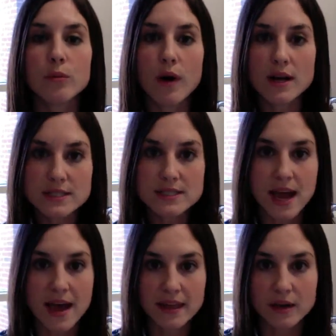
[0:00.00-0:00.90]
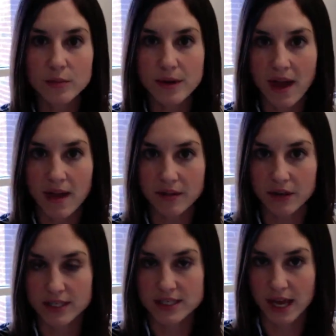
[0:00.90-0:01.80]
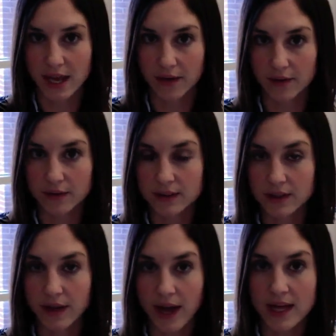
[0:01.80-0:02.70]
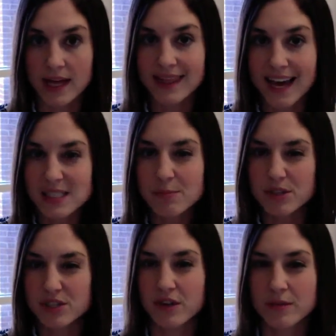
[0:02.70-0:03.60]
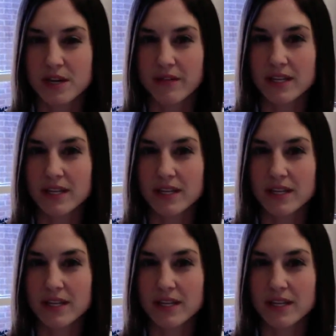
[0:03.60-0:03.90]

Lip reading: what does ethical behavior entail? Okay, that's prescriptive.